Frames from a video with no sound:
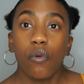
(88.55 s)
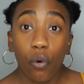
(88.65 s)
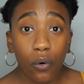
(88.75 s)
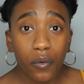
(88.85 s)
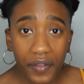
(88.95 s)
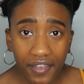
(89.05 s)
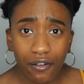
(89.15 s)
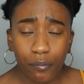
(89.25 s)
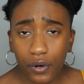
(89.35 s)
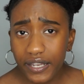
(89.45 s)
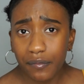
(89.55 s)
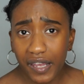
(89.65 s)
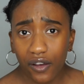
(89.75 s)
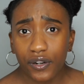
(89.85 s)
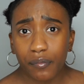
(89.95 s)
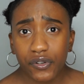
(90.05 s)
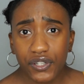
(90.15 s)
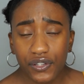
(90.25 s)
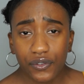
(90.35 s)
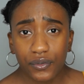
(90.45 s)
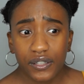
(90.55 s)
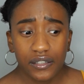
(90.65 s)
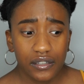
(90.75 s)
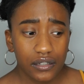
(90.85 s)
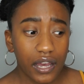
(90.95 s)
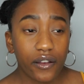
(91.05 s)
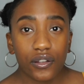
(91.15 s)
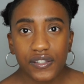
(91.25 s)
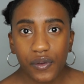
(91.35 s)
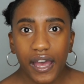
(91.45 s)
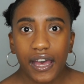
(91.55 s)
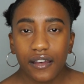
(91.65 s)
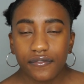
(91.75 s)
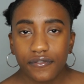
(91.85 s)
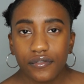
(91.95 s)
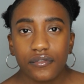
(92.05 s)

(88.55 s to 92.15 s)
or without breaking me out, number 2. I also have